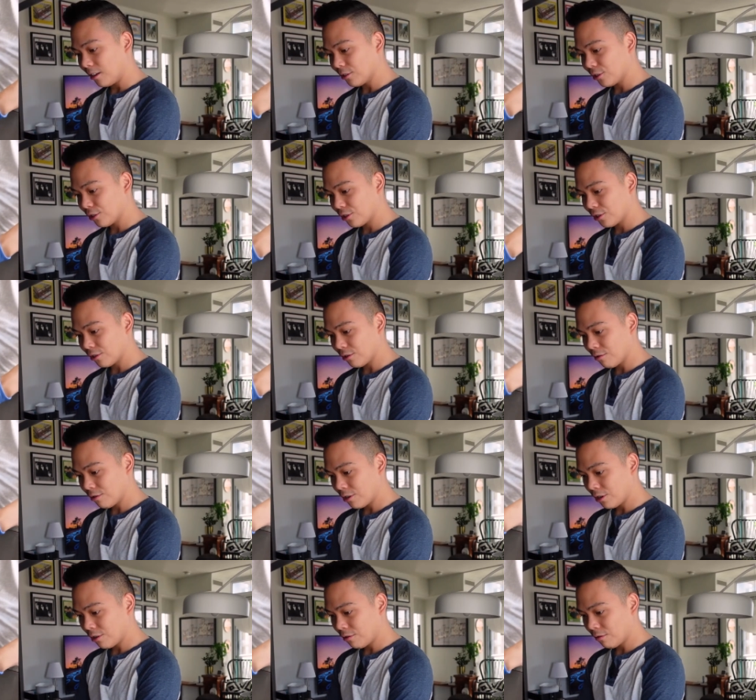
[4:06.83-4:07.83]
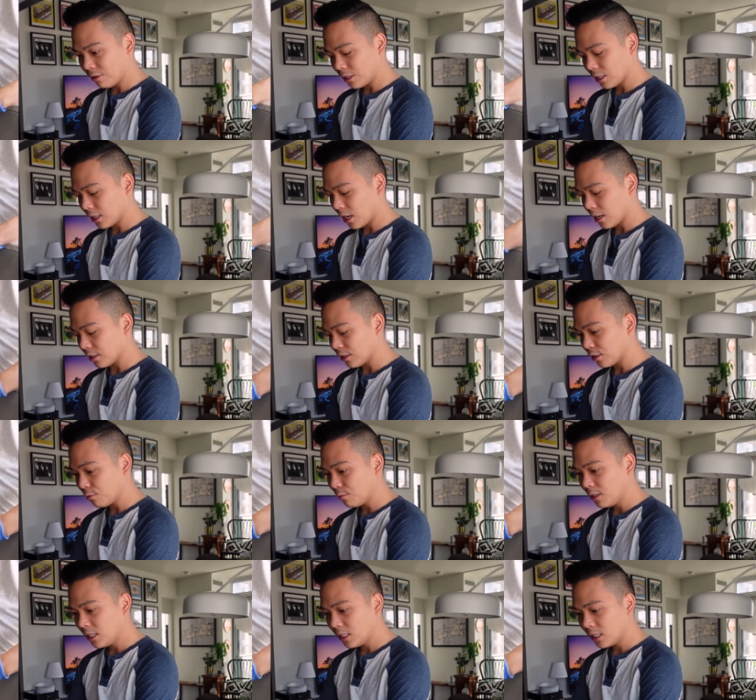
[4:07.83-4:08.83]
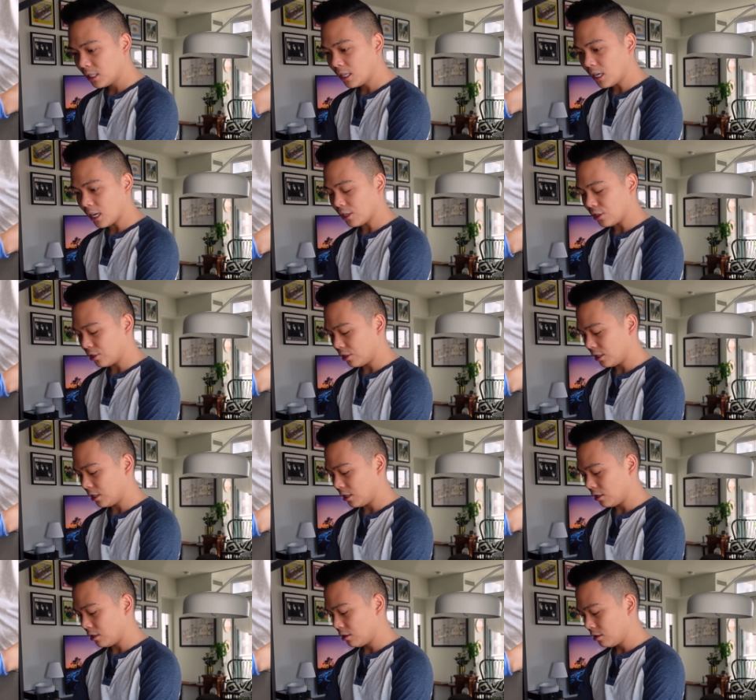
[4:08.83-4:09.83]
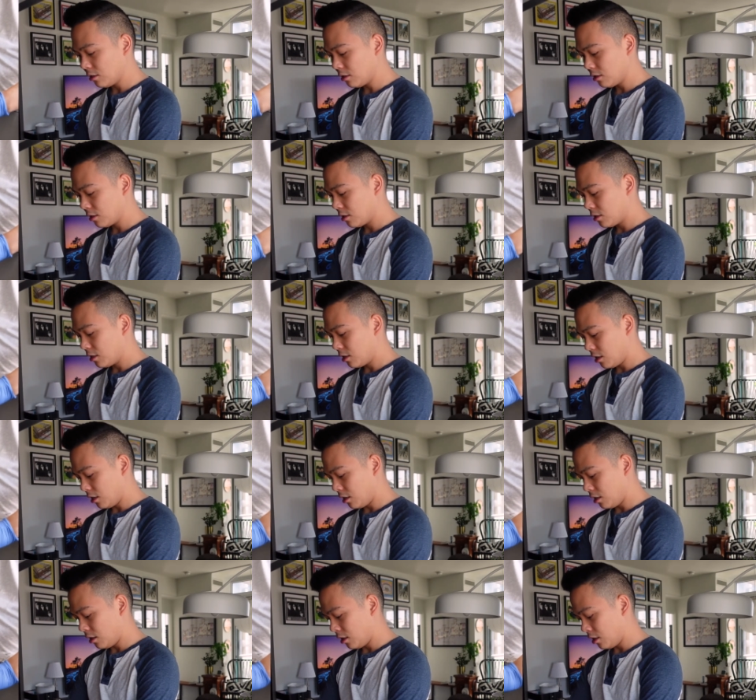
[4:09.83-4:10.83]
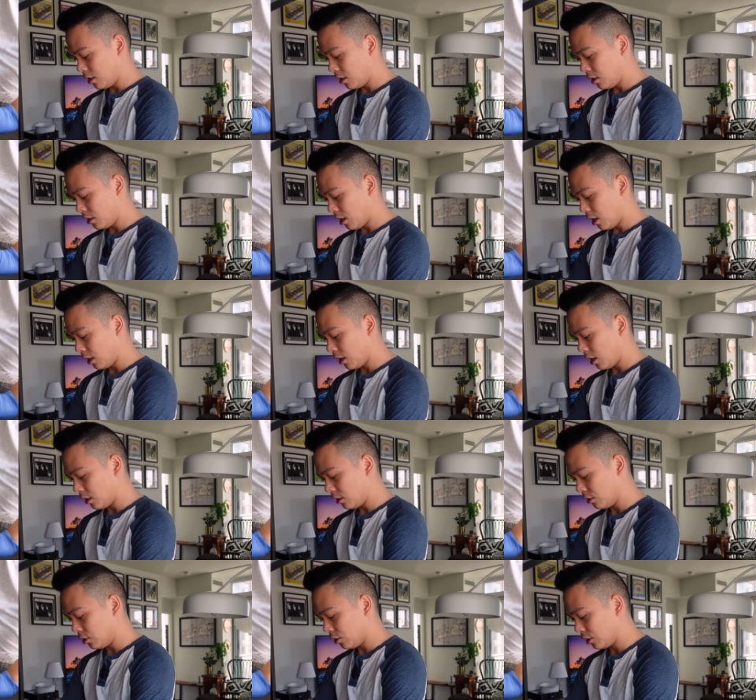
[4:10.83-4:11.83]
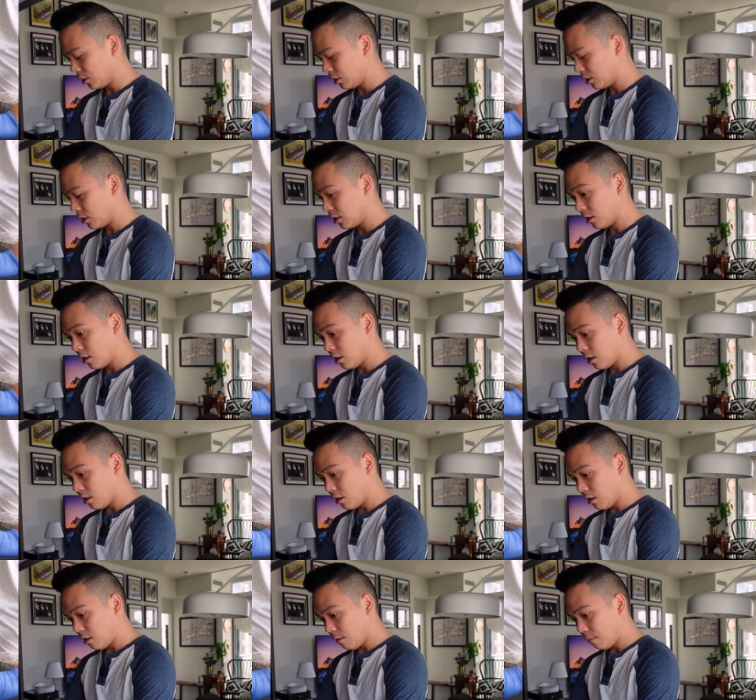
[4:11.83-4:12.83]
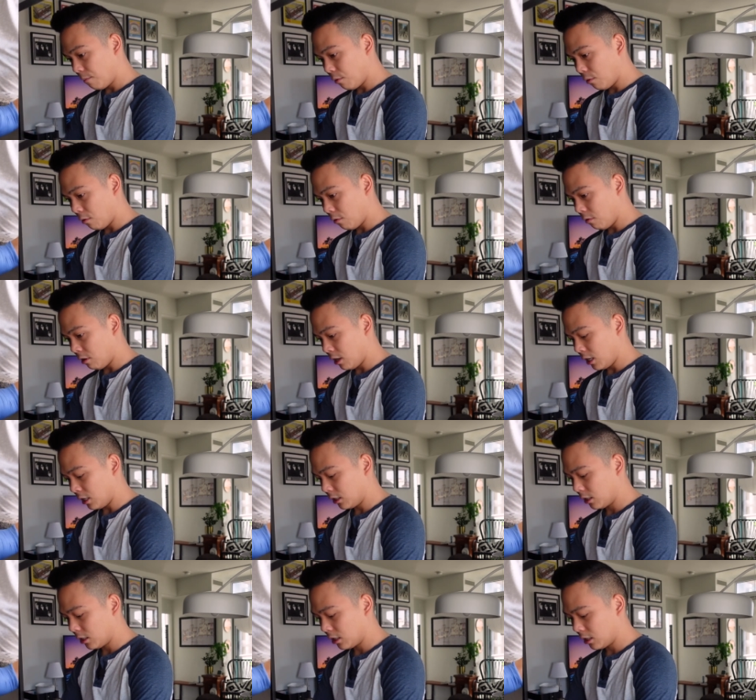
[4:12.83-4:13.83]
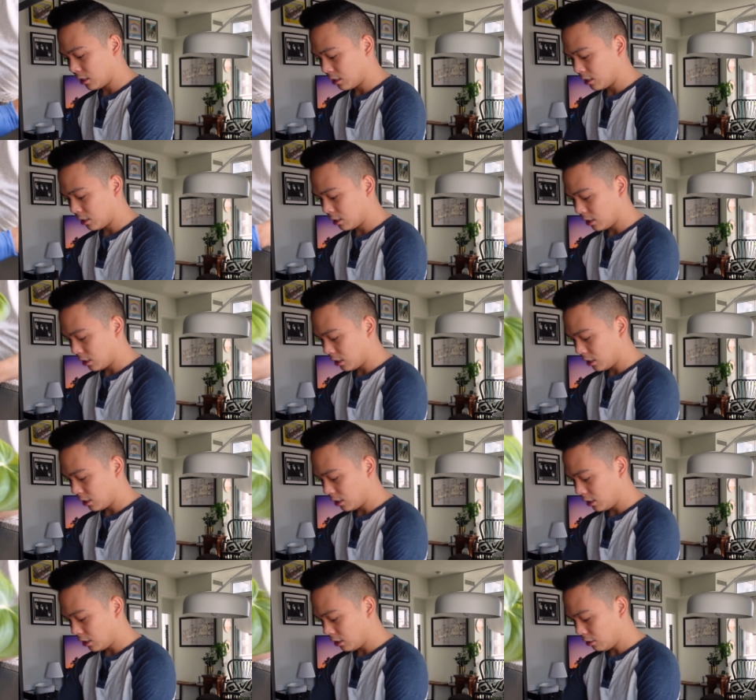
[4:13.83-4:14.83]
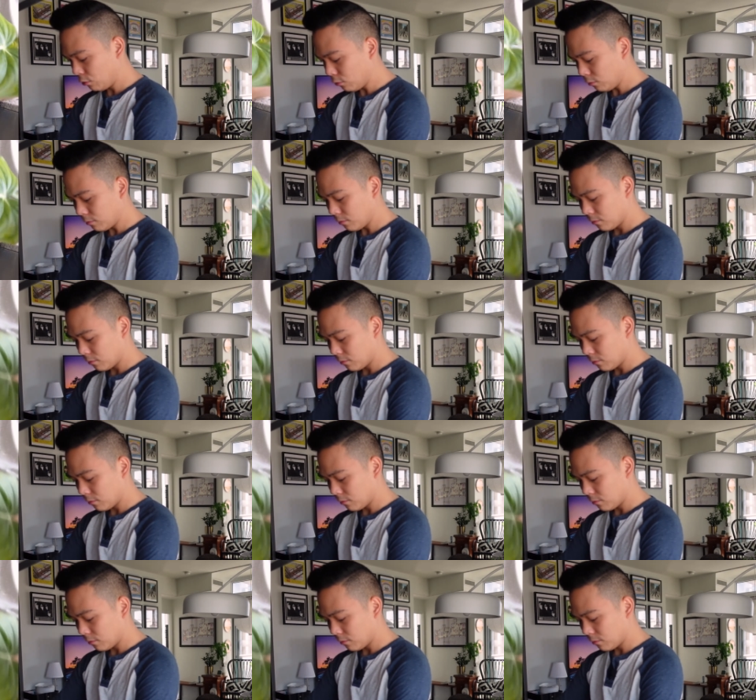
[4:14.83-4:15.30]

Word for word: I'll just show you, just kind of squeeze the edges here, and then I kind of just pour it here. Ooh.